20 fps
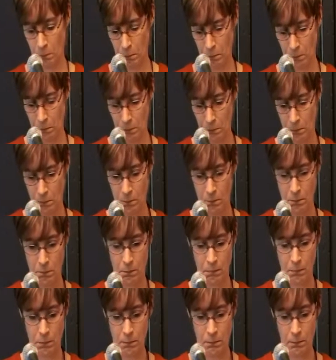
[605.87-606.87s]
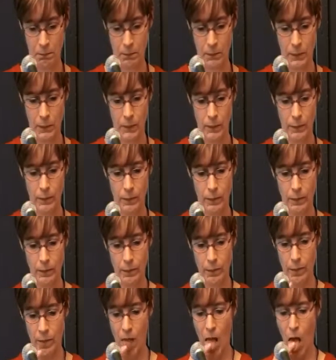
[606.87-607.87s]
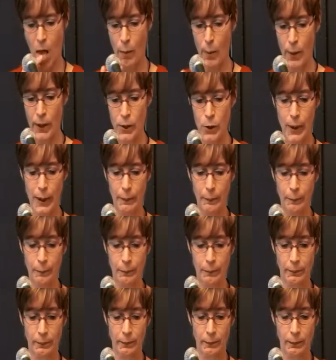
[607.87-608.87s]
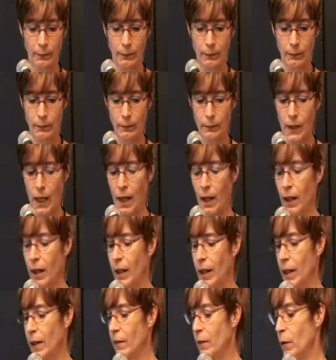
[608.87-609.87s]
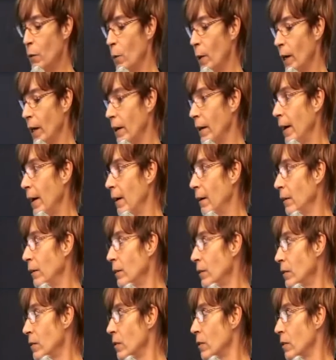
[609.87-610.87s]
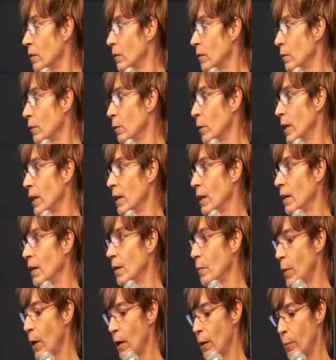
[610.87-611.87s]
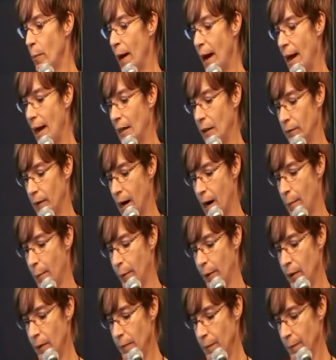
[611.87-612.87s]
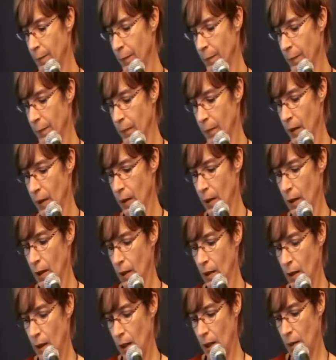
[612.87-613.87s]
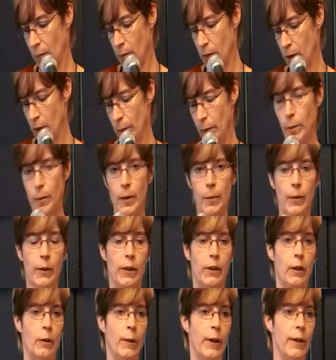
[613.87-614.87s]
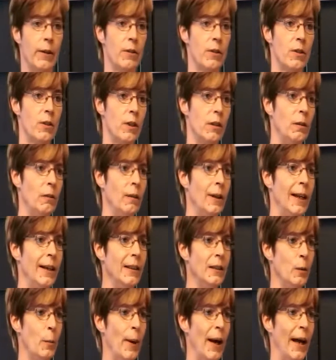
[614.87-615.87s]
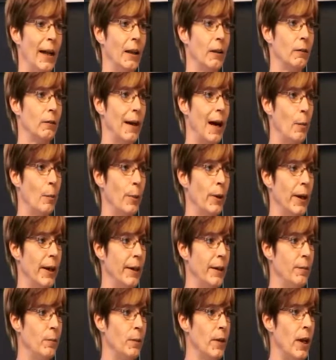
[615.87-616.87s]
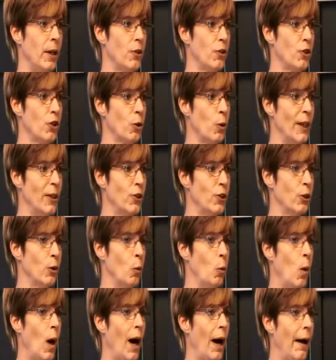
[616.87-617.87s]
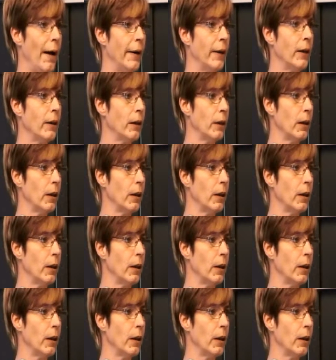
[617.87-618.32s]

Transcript: How am I doing? In the warehouse, we bought a pallet wrapper. Some of the people in our warehouse still don't like the pallet wrapper. I'm not quite sure why.